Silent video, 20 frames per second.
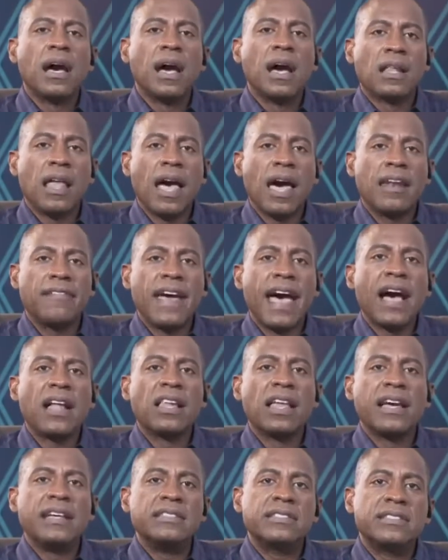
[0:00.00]
a lot of
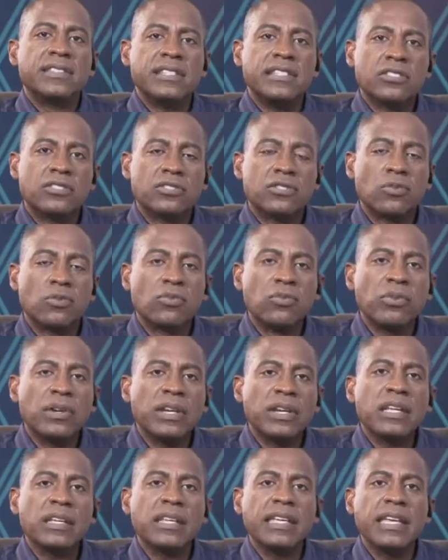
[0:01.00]
allies is to
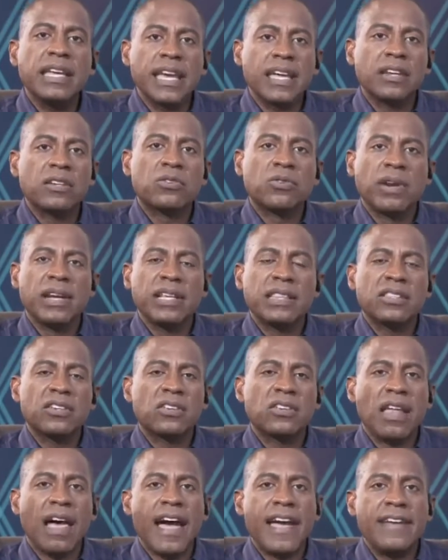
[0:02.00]
really integrate
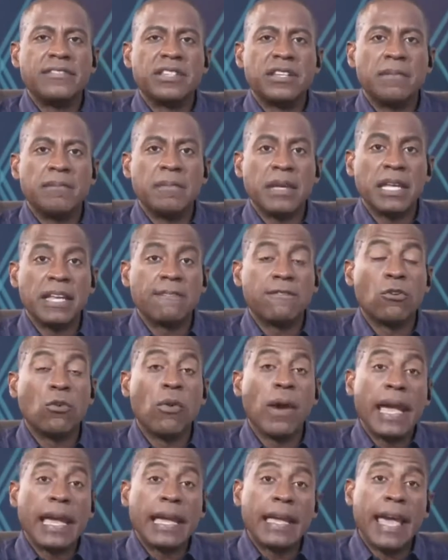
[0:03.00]
their lives in a meaningful
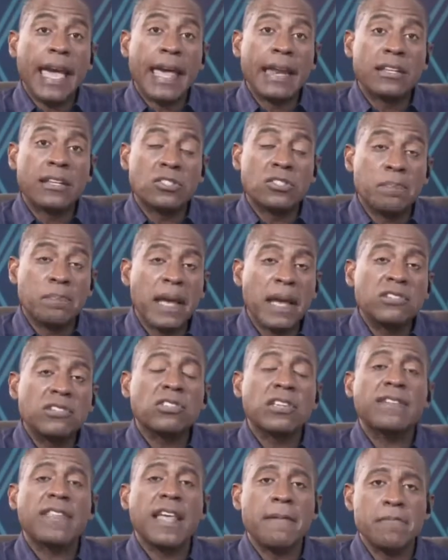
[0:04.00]
way. And
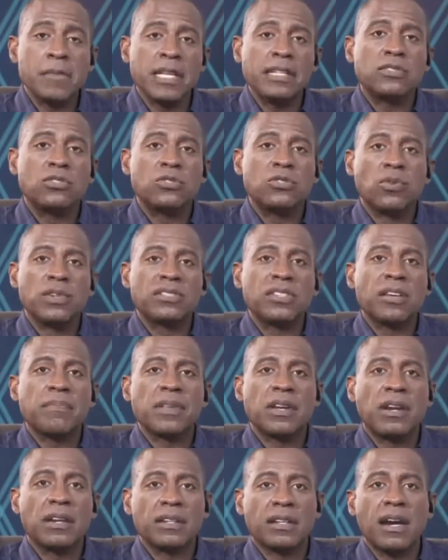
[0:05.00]
especially if that means doing
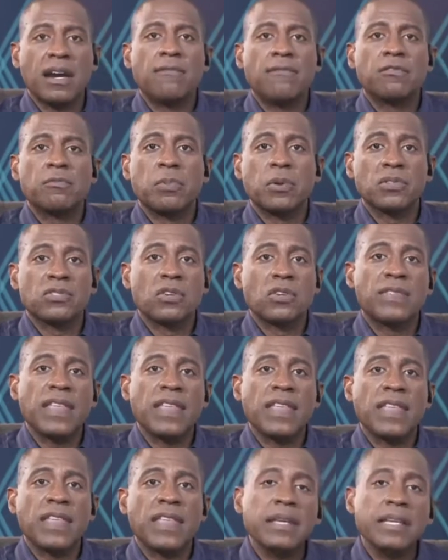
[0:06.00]
something uncomfortable. So if
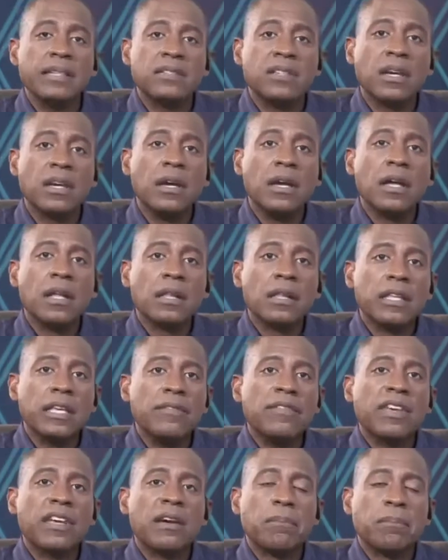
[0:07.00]
that means
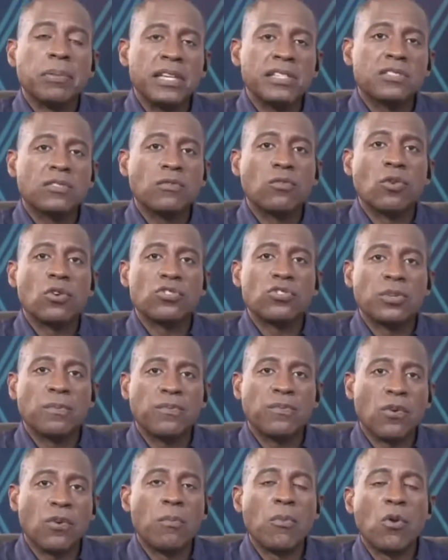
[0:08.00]
leaving a place of
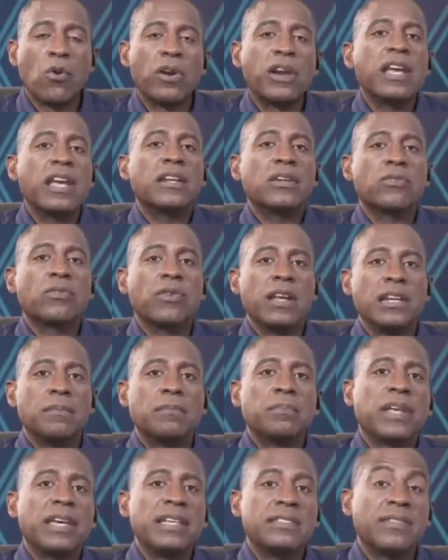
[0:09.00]
worship for a more
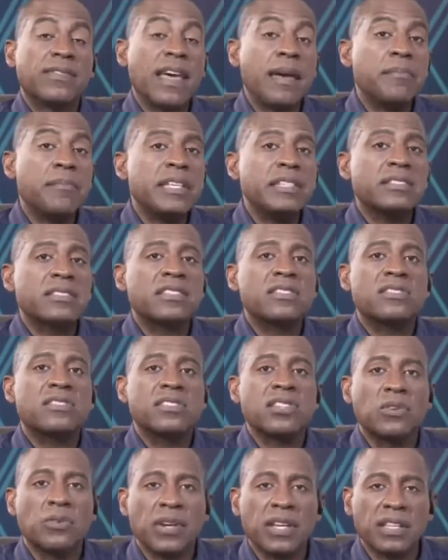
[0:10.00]
integrated place, if that means
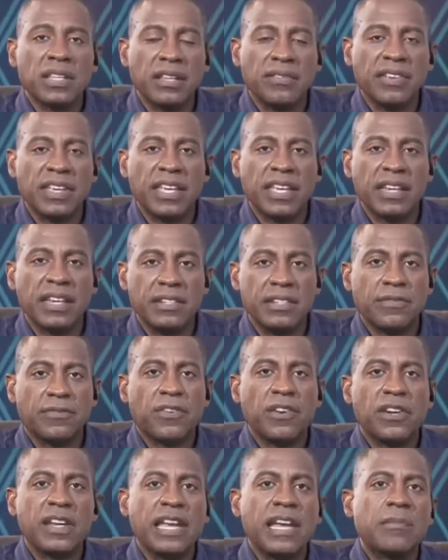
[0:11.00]
considering living in a
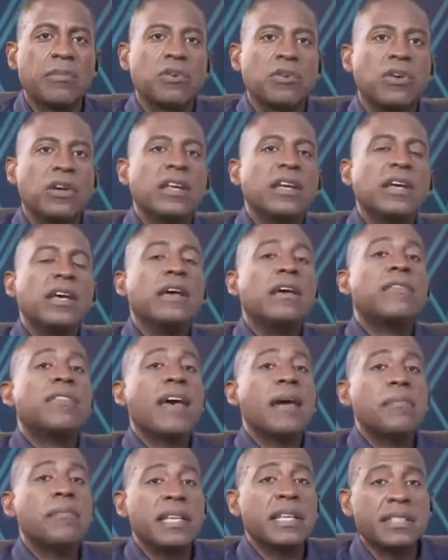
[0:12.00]
different neighborhood, if
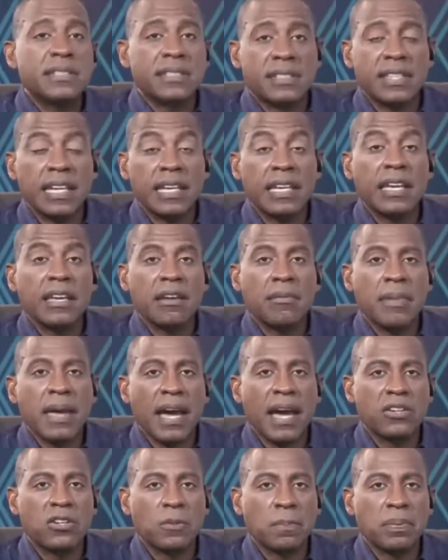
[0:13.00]
that means thinking
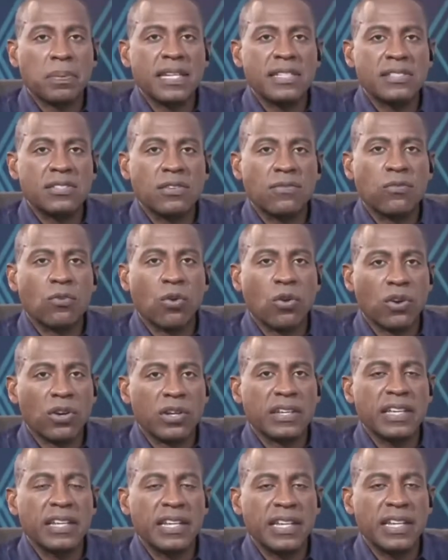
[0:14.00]
about your place of
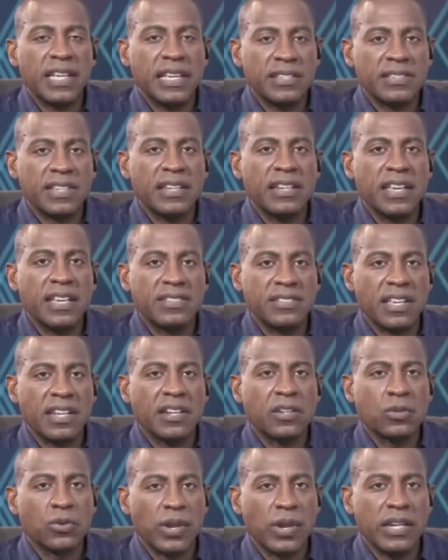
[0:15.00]
work and is it as
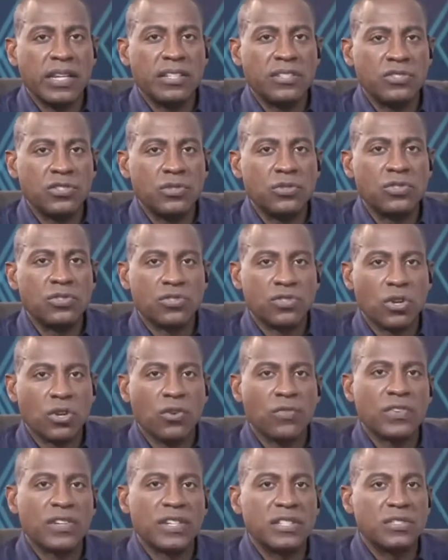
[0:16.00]
integrated as you
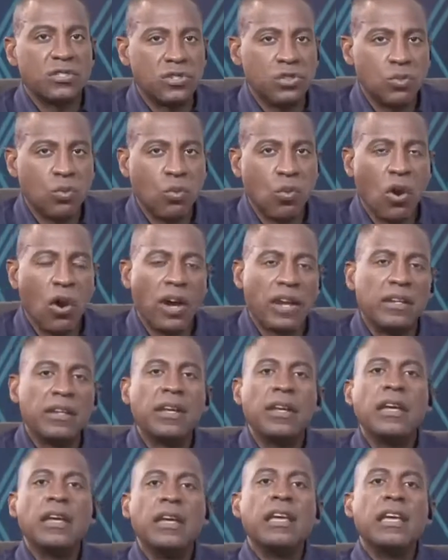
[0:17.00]
deserve and as you want,
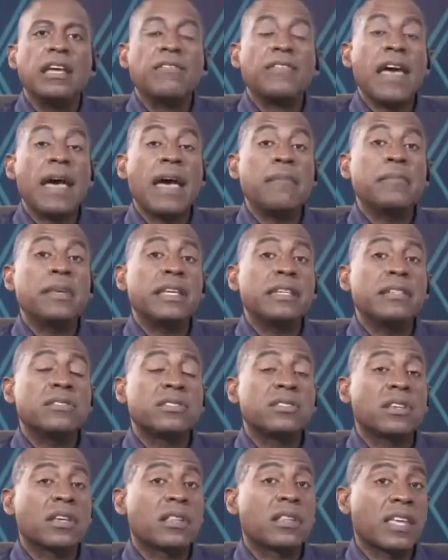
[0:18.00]
if that
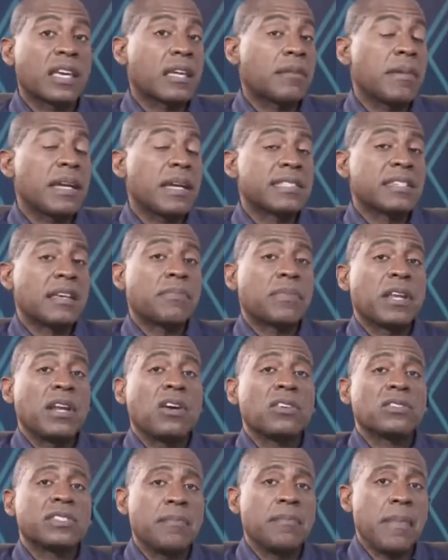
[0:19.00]
means thinking about something
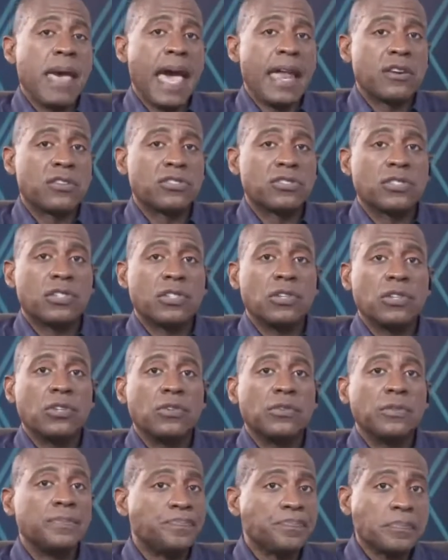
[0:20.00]
else that matters to
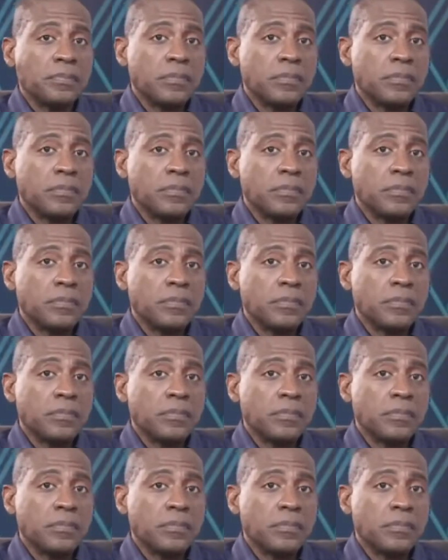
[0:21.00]
you,